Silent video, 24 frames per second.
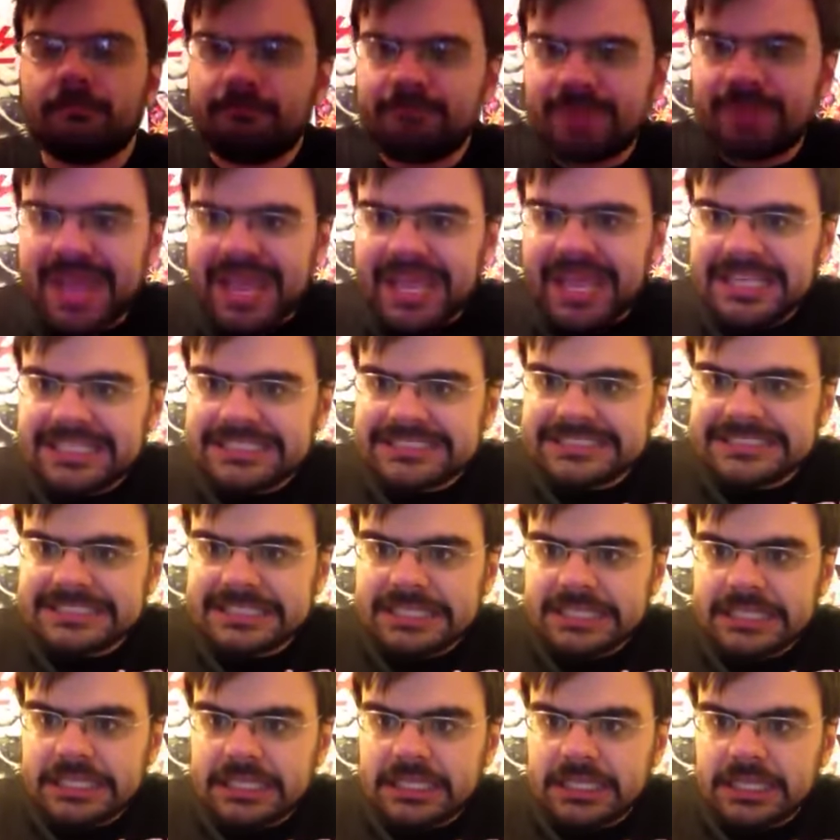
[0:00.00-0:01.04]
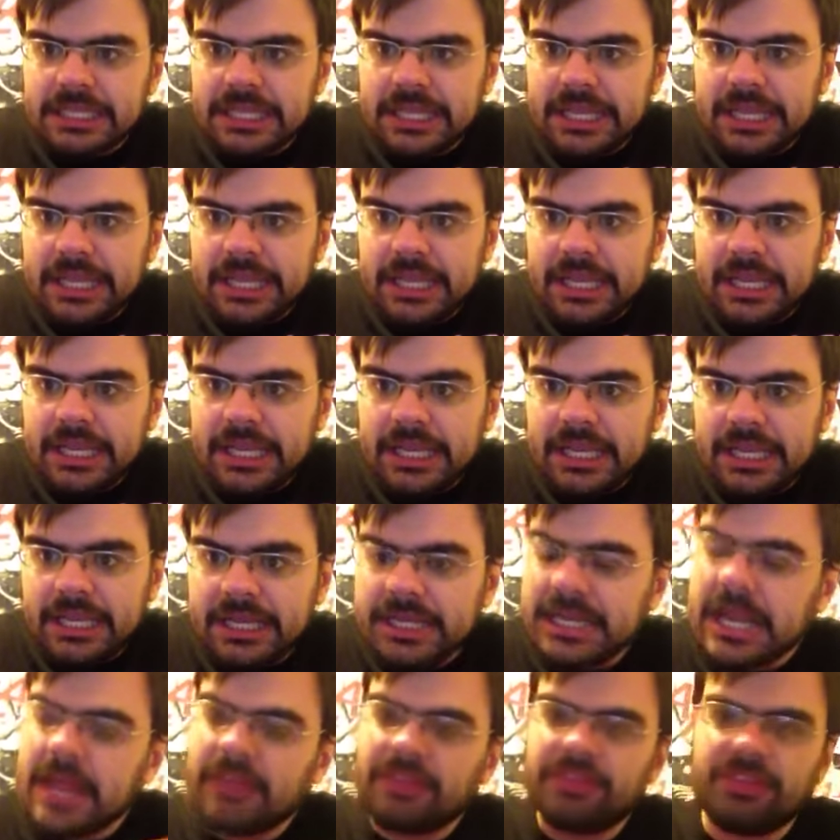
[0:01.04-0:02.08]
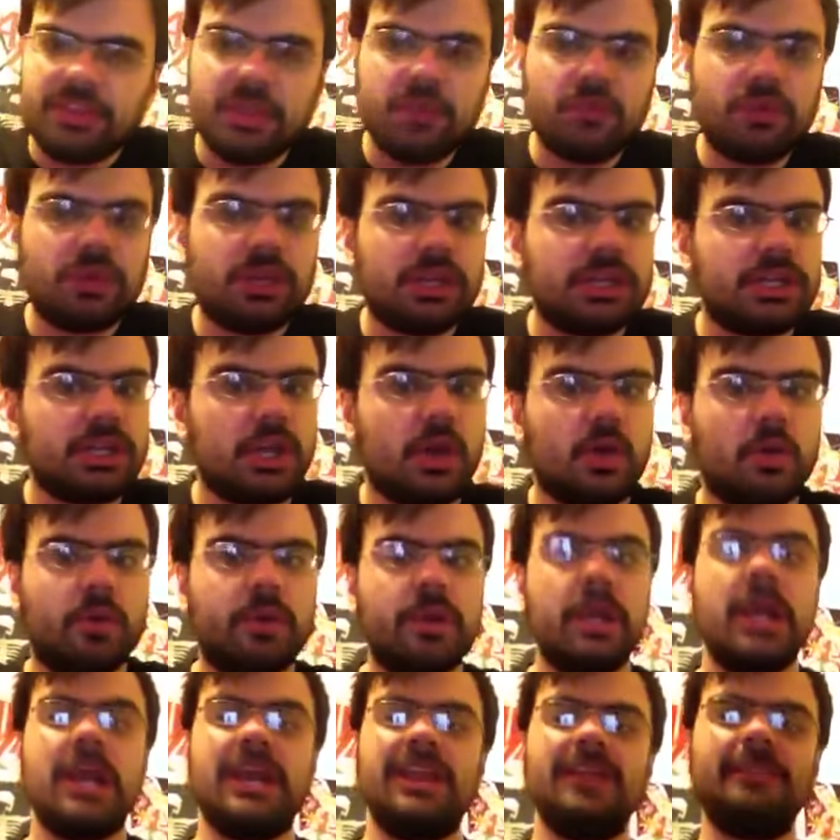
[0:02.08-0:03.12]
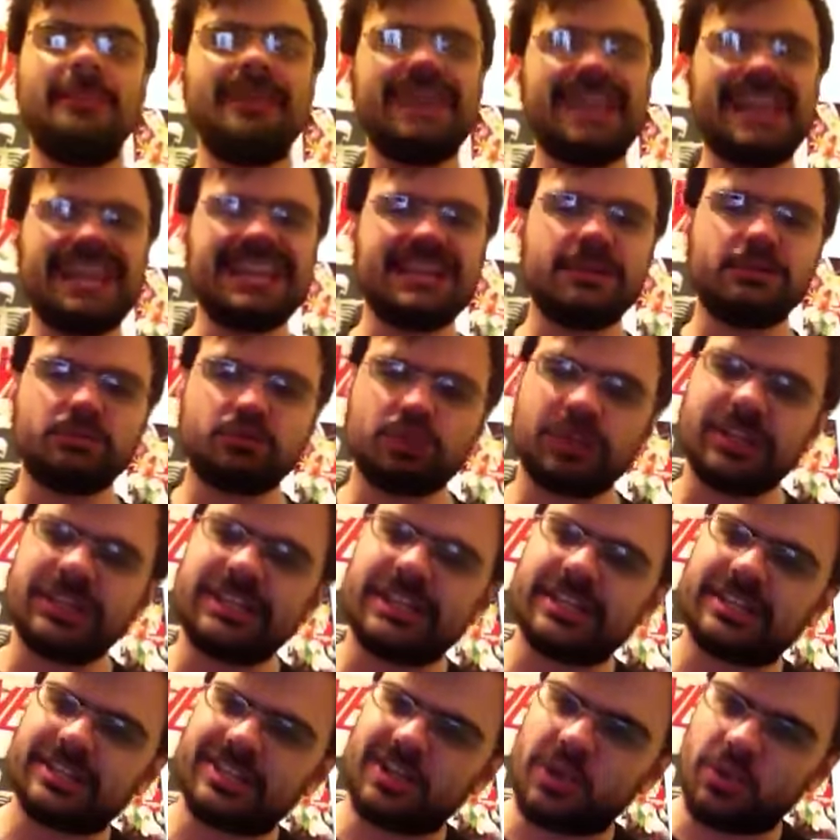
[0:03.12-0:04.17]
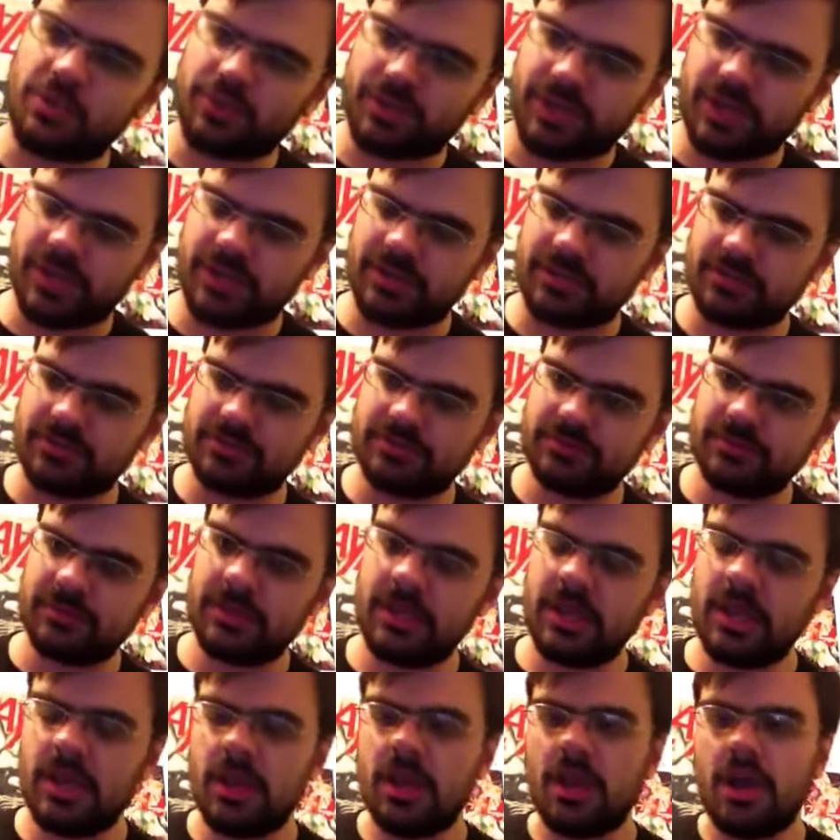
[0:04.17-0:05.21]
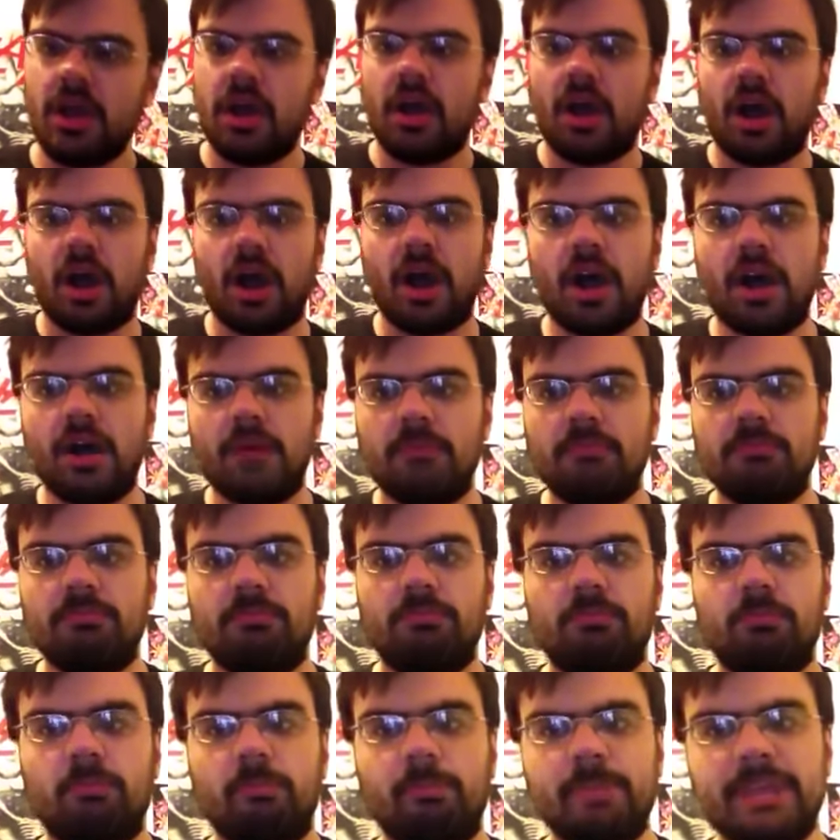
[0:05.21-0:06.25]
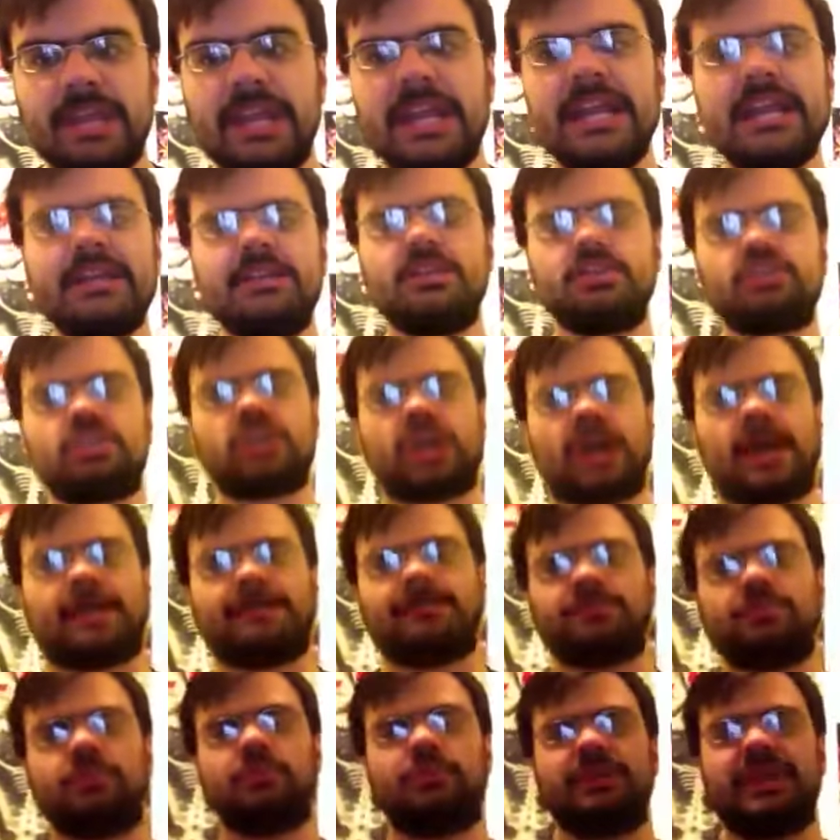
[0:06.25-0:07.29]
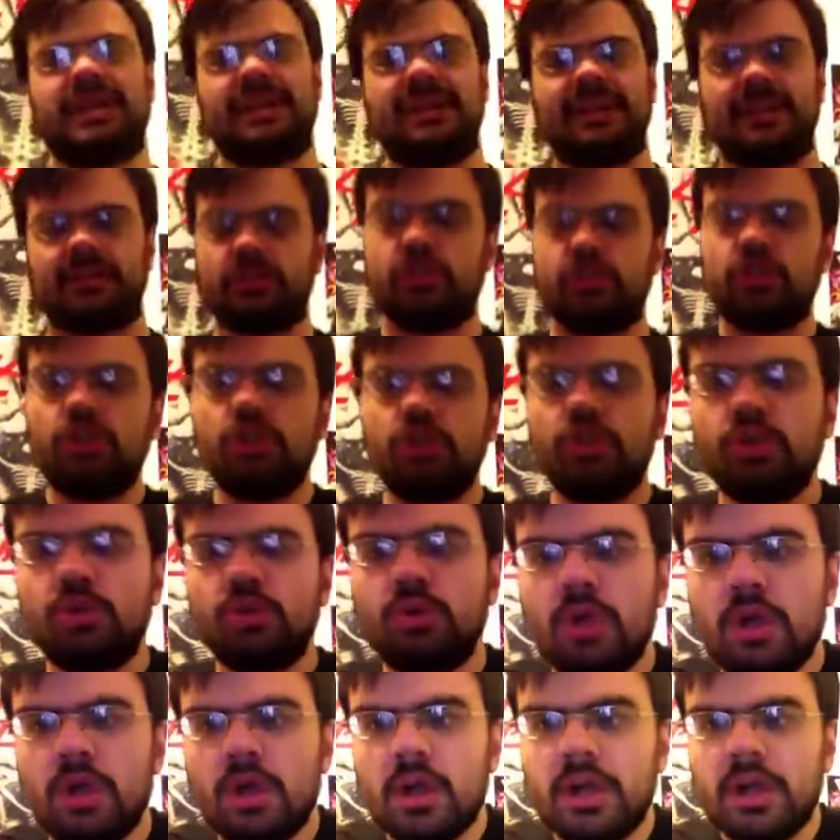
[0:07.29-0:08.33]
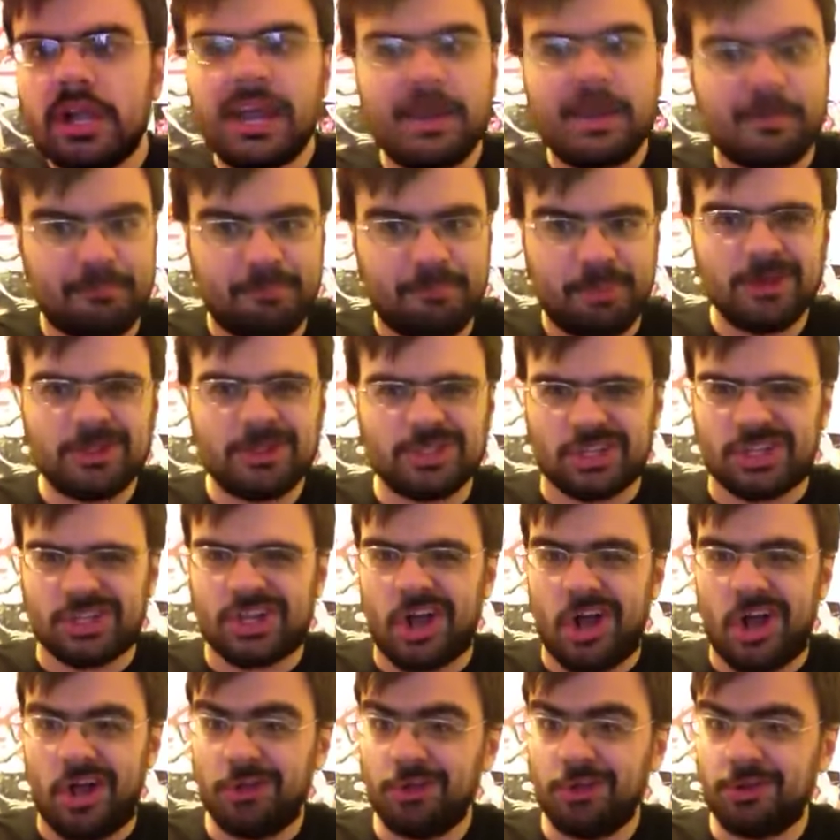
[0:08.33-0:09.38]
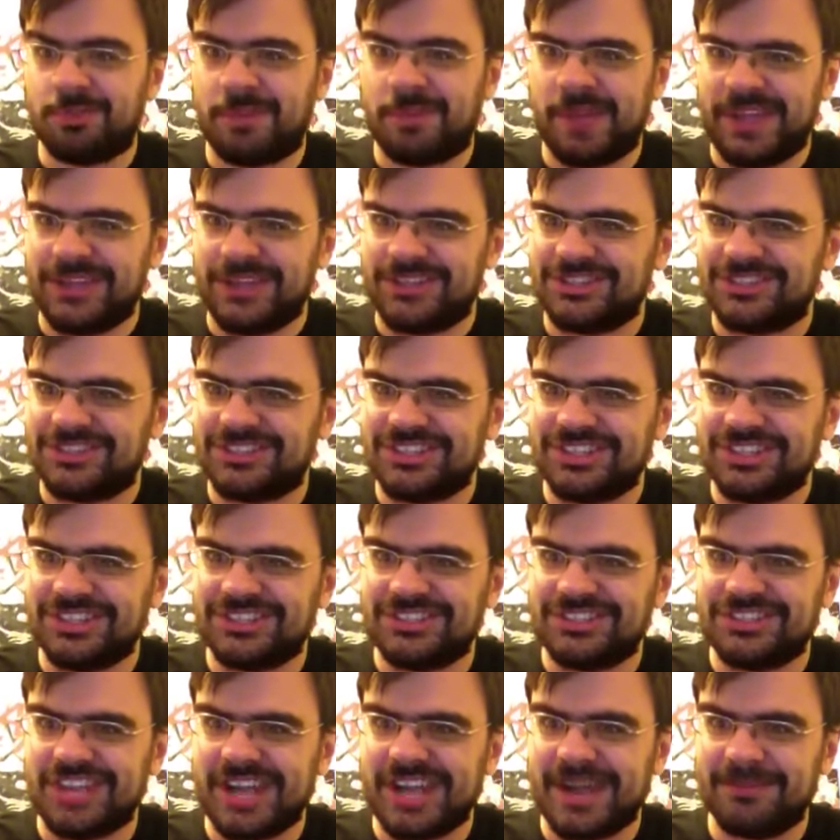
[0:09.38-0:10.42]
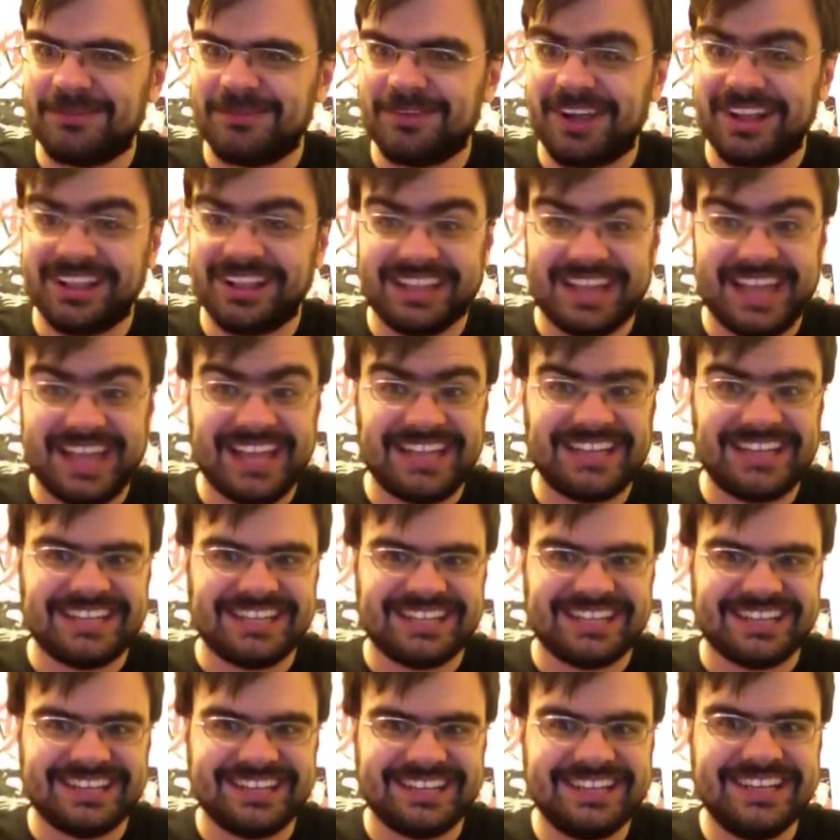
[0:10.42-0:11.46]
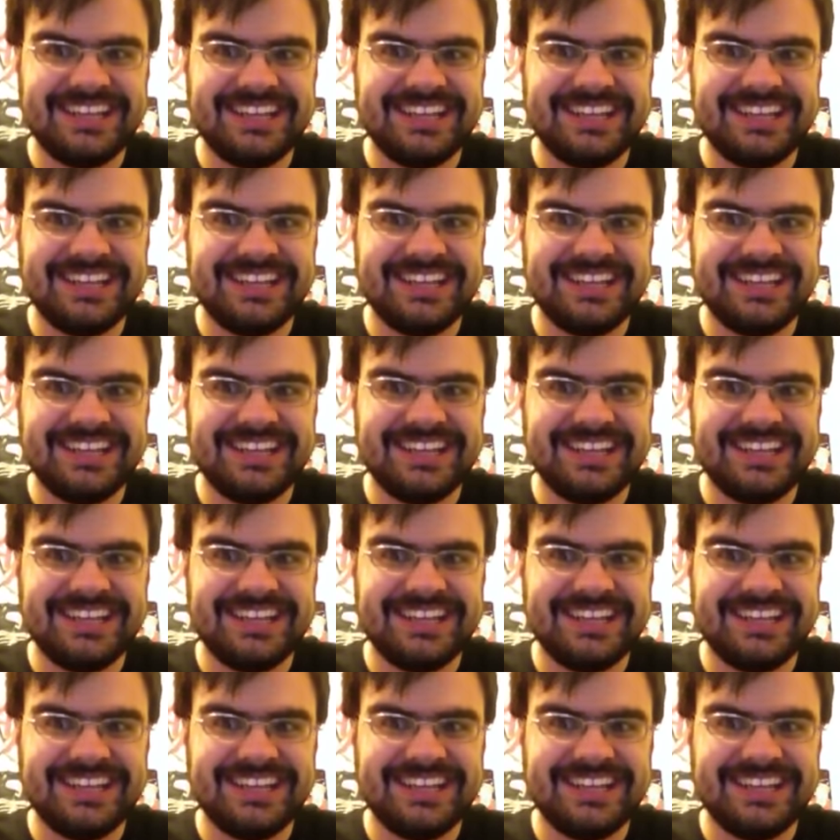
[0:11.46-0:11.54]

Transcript: Basically, nothing really going on. In the beginning, there was really nothing going on. Beginning of the chapter, we get like two... We get a bunch of colored pages in this chapter. I like it.